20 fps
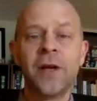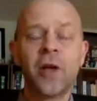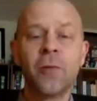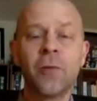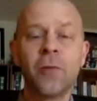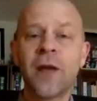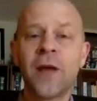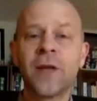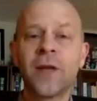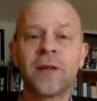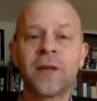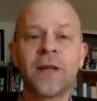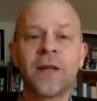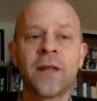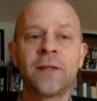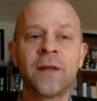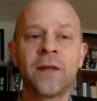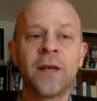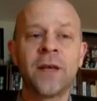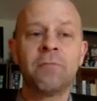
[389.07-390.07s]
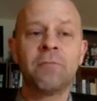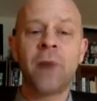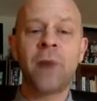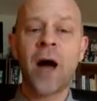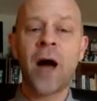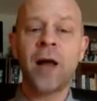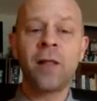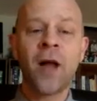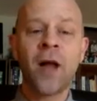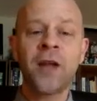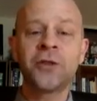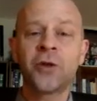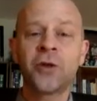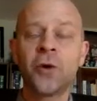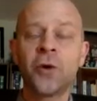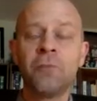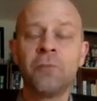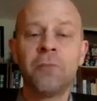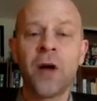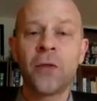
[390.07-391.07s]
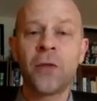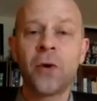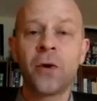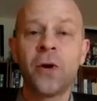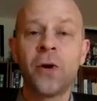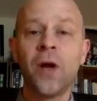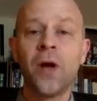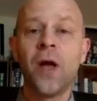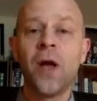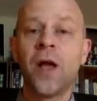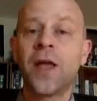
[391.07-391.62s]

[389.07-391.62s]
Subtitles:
you might think that the biological mother